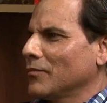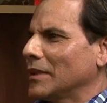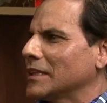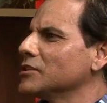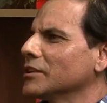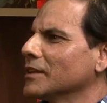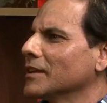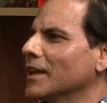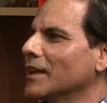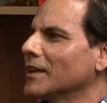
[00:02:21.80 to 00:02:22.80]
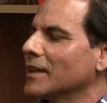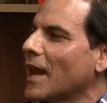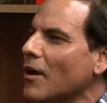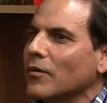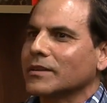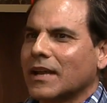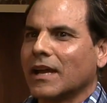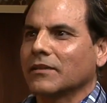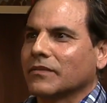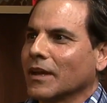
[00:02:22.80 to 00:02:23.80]
and religion. And now it's
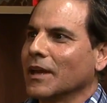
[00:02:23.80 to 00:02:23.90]
kind of